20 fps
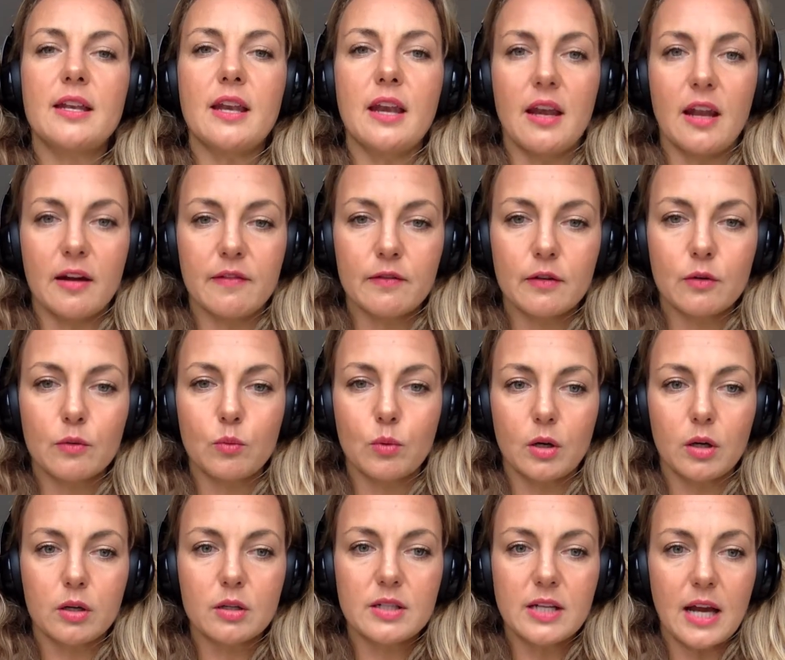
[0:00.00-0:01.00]
never
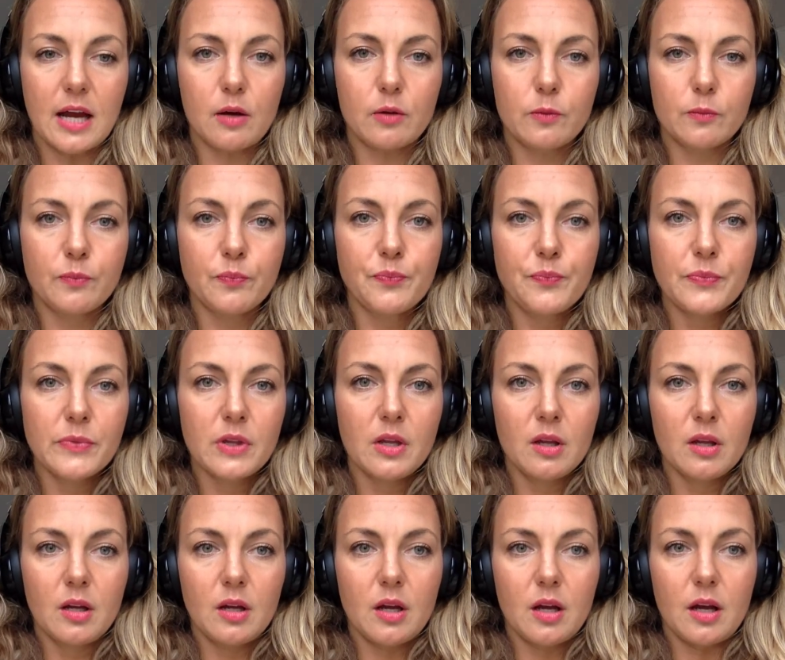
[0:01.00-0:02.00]
worked out.
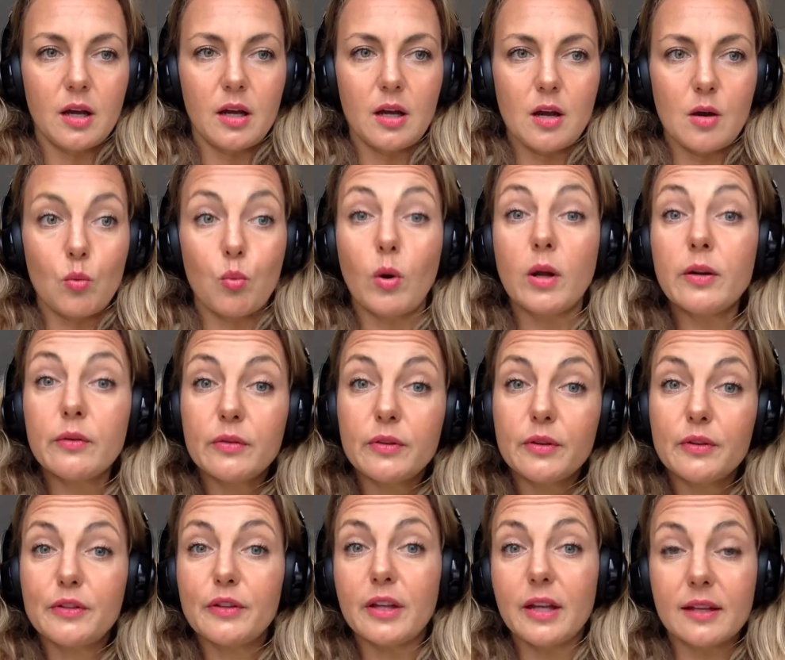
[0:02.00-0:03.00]
One of
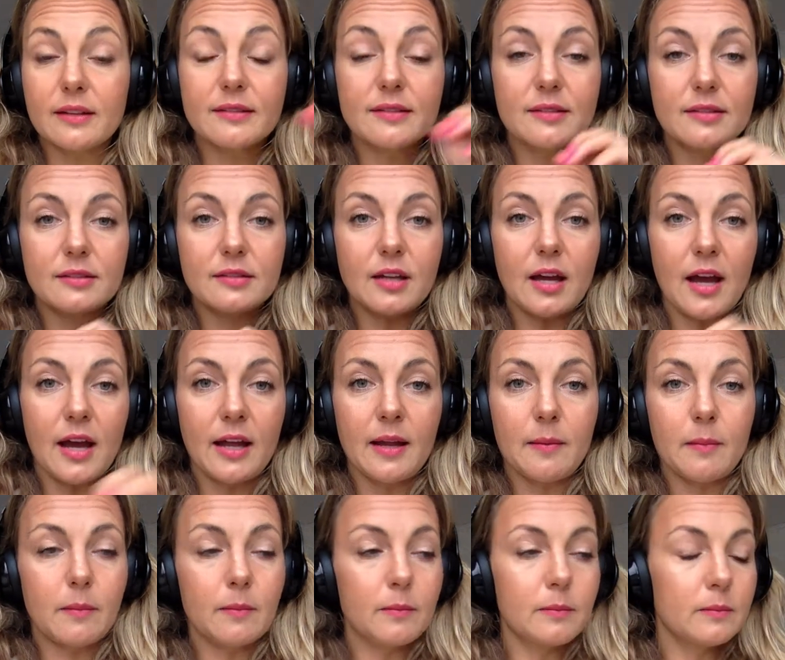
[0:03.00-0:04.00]
the things
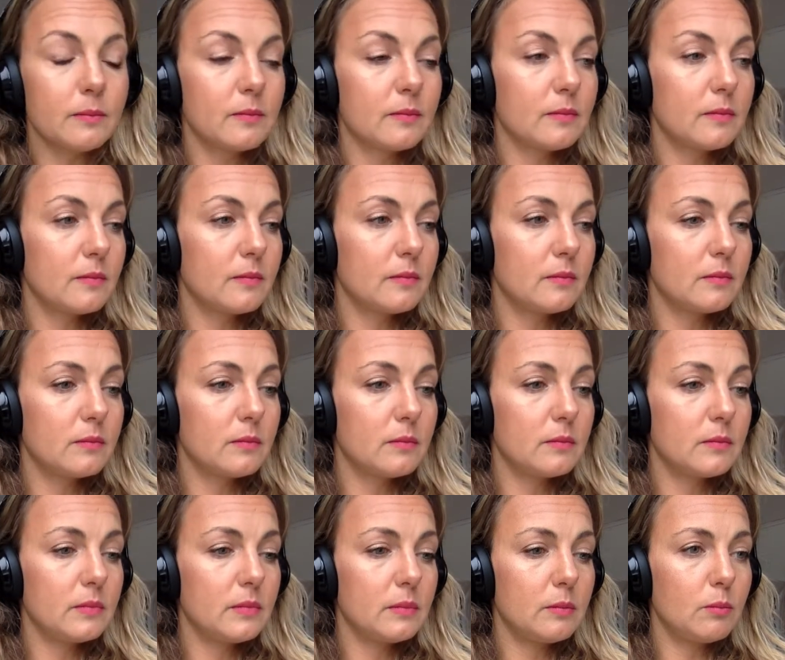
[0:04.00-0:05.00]
I'm
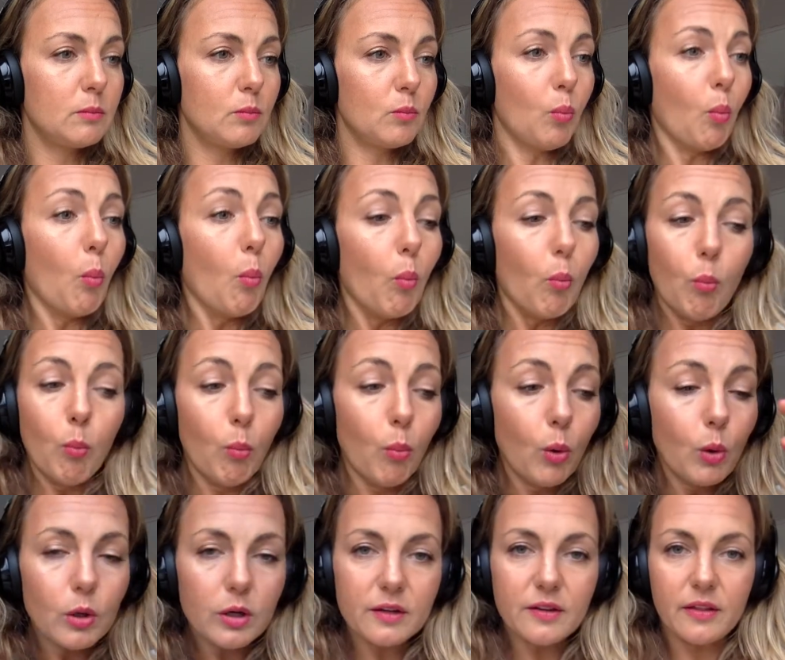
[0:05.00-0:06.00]

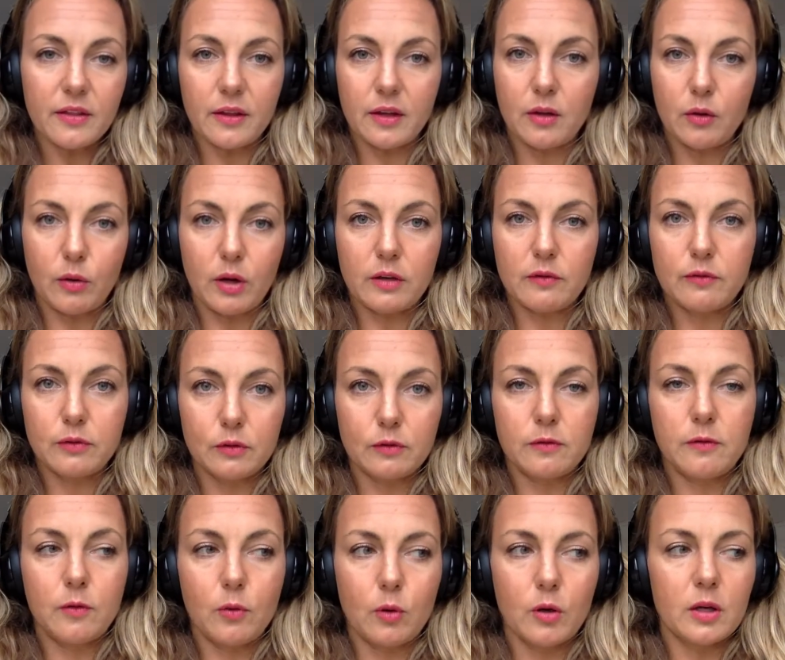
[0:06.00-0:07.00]
more than grateful
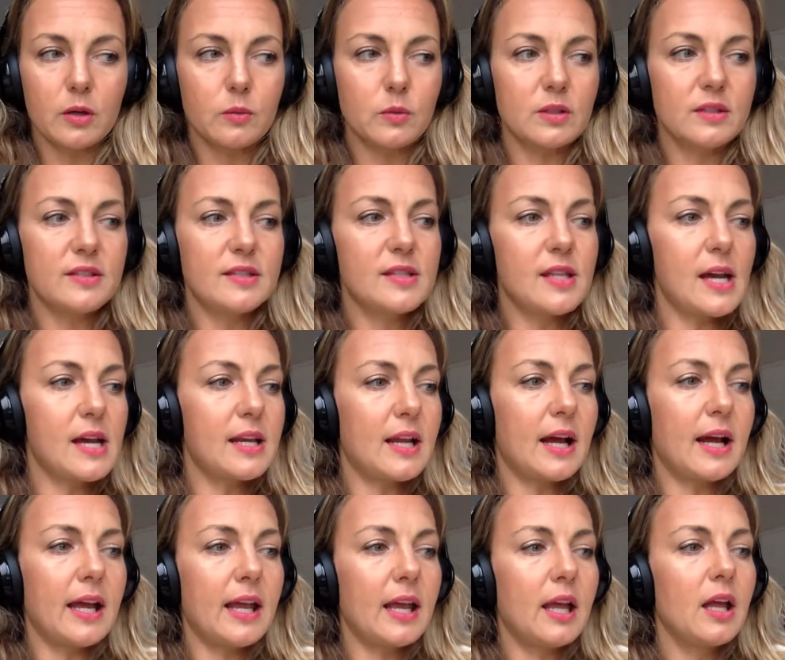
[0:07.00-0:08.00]
for was that
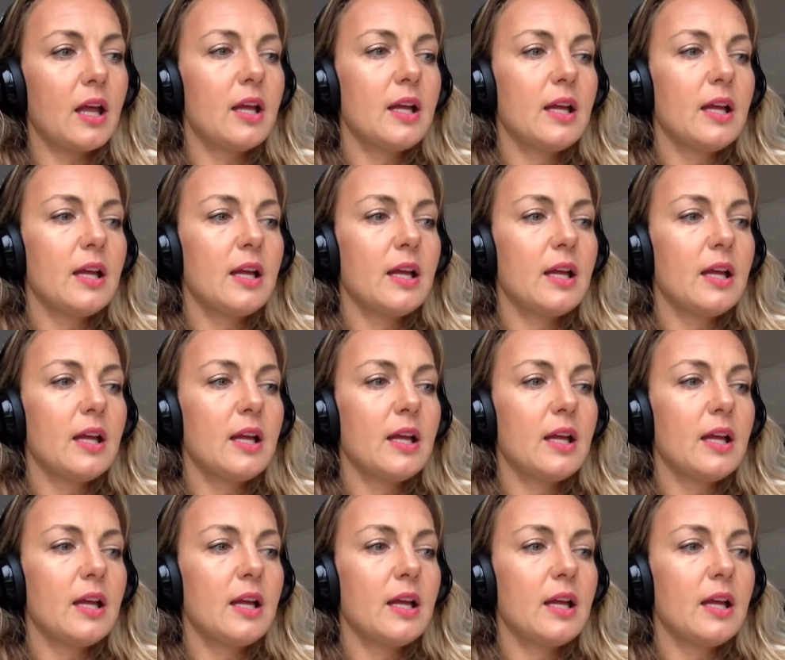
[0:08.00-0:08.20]
I